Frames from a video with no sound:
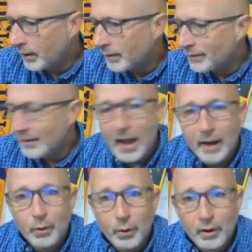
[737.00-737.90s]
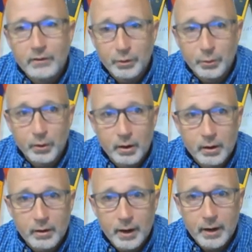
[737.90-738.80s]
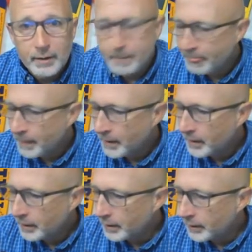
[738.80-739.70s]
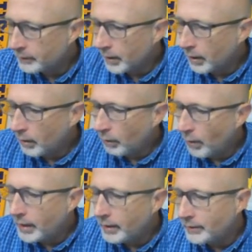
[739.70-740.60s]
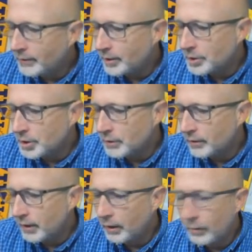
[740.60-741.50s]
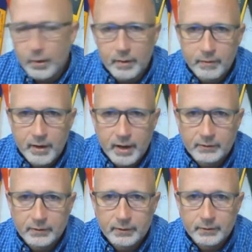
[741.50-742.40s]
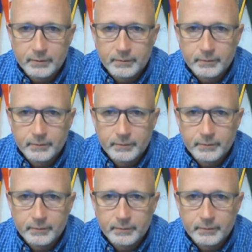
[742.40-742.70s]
it's not going to work, right? Because 1 is essentially just getting rid of the x's.